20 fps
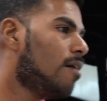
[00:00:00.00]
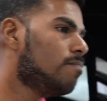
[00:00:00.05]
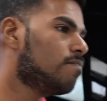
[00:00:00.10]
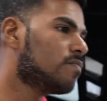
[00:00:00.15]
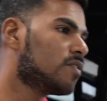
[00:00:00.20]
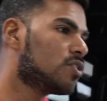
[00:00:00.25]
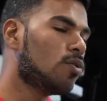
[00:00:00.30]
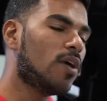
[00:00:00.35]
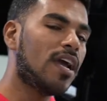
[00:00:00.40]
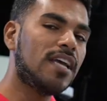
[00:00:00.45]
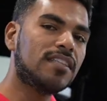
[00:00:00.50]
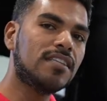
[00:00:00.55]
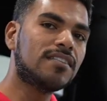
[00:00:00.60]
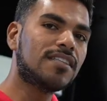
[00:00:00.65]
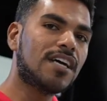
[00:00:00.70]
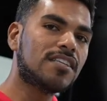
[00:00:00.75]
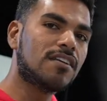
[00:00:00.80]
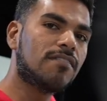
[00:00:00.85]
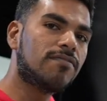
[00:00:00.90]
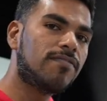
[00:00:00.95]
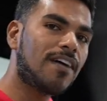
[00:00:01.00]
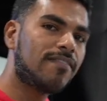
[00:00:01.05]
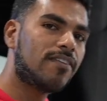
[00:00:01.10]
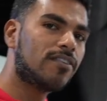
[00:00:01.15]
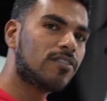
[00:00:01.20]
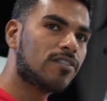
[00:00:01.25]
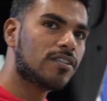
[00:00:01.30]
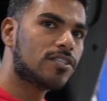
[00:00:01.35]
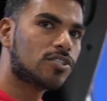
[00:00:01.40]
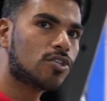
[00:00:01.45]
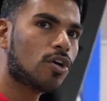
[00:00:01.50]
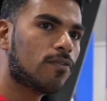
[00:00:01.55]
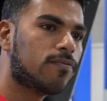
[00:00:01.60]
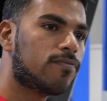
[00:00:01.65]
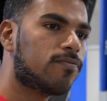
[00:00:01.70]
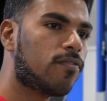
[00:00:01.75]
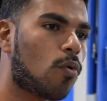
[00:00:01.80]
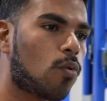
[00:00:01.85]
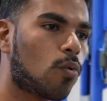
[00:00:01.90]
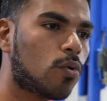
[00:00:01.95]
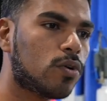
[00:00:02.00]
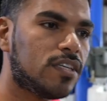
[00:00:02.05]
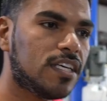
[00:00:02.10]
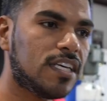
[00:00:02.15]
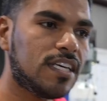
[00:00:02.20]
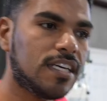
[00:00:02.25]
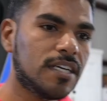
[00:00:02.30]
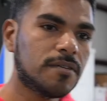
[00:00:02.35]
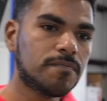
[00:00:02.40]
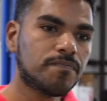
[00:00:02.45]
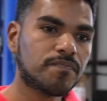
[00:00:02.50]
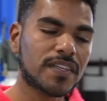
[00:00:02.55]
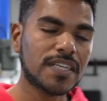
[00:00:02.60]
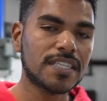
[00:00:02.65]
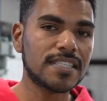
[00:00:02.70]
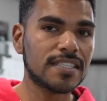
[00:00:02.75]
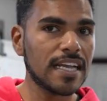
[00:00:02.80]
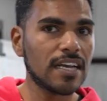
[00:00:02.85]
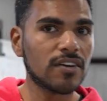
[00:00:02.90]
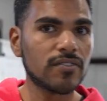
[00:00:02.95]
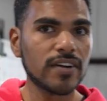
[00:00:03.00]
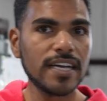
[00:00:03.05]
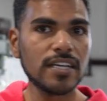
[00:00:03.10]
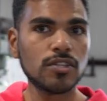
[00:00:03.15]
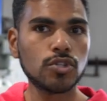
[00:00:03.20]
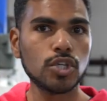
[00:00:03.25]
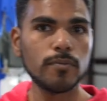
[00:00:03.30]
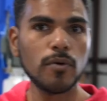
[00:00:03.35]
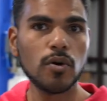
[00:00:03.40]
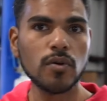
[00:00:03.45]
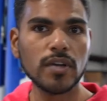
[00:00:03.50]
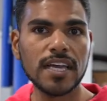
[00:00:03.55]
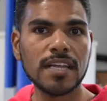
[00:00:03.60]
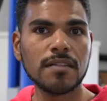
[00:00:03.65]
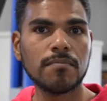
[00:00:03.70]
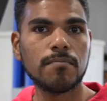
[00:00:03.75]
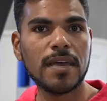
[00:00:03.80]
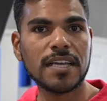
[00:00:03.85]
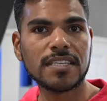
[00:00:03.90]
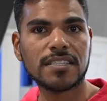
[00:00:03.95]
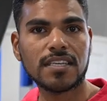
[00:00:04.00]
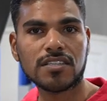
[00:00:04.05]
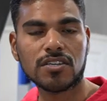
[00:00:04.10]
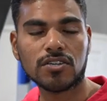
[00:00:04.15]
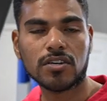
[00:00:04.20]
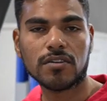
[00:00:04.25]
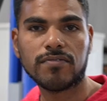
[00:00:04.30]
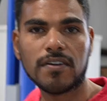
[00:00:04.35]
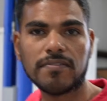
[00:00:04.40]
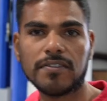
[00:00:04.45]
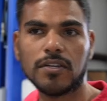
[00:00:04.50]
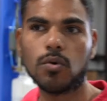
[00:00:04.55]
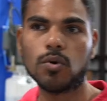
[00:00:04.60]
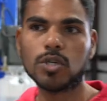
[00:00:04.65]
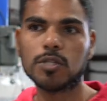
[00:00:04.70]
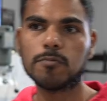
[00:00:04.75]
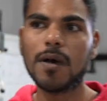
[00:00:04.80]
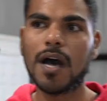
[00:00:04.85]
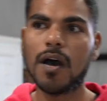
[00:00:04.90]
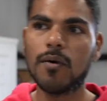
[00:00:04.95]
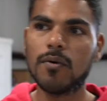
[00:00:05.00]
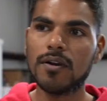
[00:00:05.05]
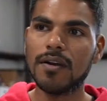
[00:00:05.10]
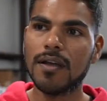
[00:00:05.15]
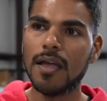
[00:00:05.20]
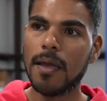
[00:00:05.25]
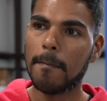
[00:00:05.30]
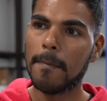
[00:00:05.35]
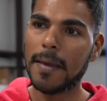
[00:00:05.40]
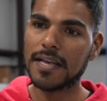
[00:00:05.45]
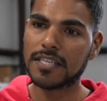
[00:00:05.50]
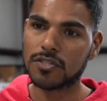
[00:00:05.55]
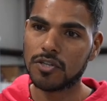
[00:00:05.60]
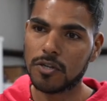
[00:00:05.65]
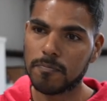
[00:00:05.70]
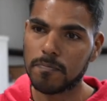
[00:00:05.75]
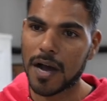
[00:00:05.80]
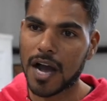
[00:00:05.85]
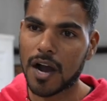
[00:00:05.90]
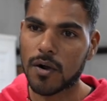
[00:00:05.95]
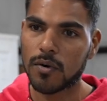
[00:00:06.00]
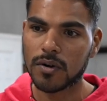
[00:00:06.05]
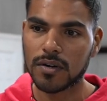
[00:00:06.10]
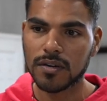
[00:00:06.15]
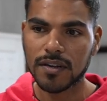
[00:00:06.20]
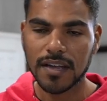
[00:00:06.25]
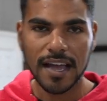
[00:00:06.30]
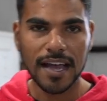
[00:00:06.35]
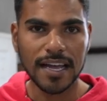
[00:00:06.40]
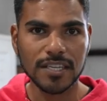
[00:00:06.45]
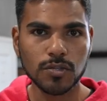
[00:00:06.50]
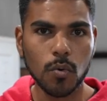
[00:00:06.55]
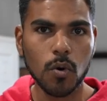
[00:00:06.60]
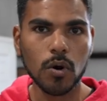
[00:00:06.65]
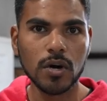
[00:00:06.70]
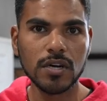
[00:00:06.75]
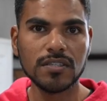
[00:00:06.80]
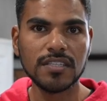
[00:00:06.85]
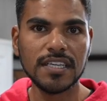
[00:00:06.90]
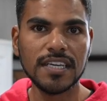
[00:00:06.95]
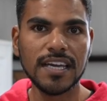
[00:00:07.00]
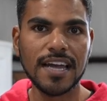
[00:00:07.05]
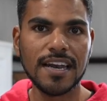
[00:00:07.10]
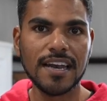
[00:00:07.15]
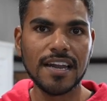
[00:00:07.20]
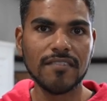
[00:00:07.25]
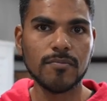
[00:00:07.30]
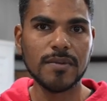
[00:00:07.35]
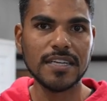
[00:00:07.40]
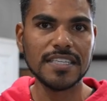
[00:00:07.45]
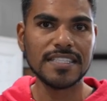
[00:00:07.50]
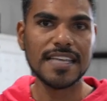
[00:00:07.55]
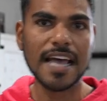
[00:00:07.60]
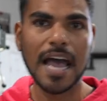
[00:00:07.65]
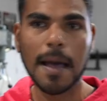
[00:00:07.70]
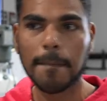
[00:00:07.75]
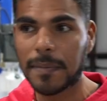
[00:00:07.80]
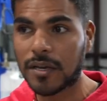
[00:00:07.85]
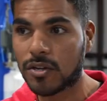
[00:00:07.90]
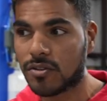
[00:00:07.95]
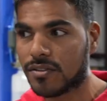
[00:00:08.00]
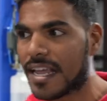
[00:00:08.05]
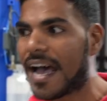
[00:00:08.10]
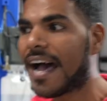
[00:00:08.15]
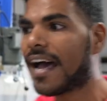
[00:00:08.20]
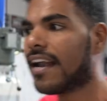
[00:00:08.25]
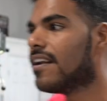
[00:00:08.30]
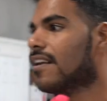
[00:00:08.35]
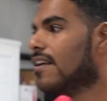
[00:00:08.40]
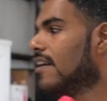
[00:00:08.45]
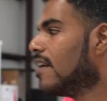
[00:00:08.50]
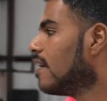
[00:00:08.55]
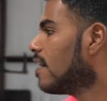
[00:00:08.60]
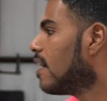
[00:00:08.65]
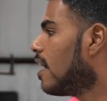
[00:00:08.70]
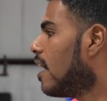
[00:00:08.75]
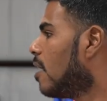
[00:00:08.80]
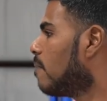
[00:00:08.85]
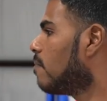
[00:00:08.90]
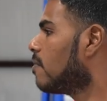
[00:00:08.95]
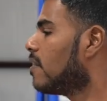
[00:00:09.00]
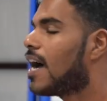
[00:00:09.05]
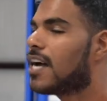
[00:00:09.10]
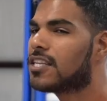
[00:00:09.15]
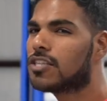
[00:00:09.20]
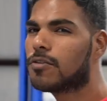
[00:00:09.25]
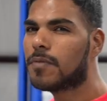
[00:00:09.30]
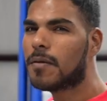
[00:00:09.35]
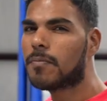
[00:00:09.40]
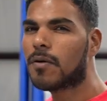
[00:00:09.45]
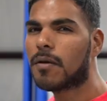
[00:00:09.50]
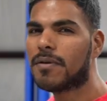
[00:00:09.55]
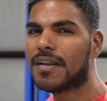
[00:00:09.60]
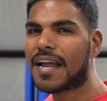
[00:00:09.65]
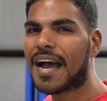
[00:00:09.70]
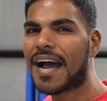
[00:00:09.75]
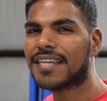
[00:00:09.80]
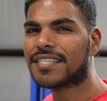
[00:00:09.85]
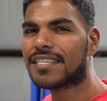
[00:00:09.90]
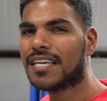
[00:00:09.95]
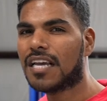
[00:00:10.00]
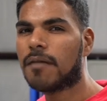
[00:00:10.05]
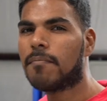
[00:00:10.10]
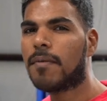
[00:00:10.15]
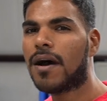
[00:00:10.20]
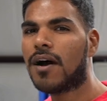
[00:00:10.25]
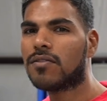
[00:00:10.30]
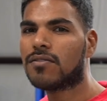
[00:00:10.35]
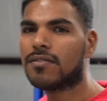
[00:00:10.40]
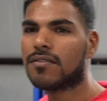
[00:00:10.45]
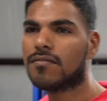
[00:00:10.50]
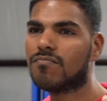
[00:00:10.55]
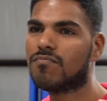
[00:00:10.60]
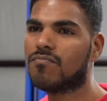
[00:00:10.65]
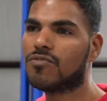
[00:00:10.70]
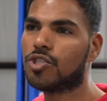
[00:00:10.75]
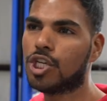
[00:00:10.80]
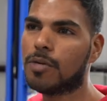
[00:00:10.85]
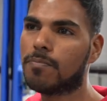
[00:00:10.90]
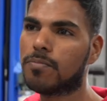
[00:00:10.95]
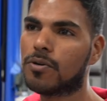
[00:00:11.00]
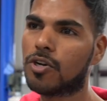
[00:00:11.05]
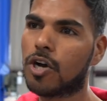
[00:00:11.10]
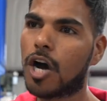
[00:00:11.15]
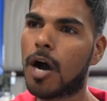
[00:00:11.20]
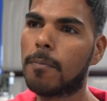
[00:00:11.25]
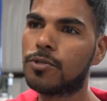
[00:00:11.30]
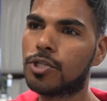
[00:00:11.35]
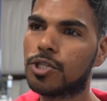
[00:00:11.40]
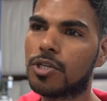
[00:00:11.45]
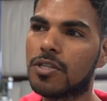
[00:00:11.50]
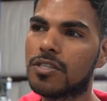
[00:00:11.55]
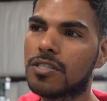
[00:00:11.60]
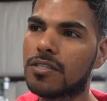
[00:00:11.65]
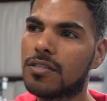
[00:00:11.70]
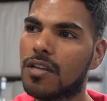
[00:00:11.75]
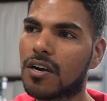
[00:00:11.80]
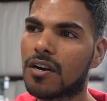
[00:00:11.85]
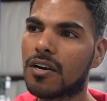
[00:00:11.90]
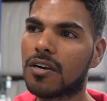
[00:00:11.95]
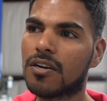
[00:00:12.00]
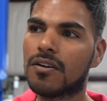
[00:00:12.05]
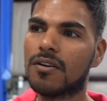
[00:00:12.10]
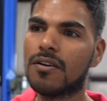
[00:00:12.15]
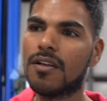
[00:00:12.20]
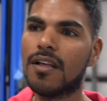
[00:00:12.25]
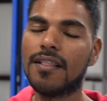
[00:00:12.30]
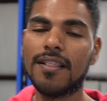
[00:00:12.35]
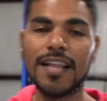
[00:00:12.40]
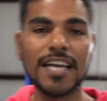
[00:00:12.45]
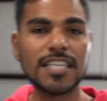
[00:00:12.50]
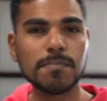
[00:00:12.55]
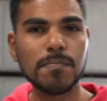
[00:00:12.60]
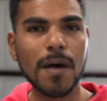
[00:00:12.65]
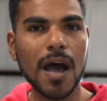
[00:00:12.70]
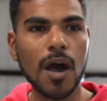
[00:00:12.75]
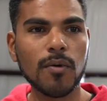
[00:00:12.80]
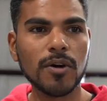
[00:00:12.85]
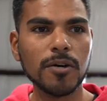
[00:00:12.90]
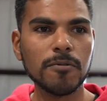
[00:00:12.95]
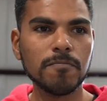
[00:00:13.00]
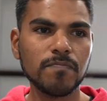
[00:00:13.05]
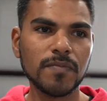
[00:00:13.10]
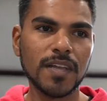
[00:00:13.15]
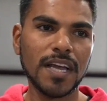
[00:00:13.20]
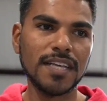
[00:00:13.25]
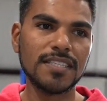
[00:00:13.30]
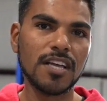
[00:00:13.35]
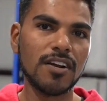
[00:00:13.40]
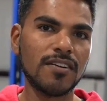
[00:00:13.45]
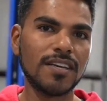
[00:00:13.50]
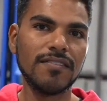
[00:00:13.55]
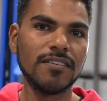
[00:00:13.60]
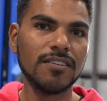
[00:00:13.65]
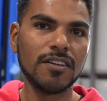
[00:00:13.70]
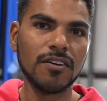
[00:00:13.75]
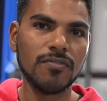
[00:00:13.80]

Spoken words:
So 18,500 installed for the Stingray turbo kit. Makes 650 horsepower, makes good power, has warranty, and everybody's happy on that. Lots of people have been asking about cheaper options that are less power instead of giving the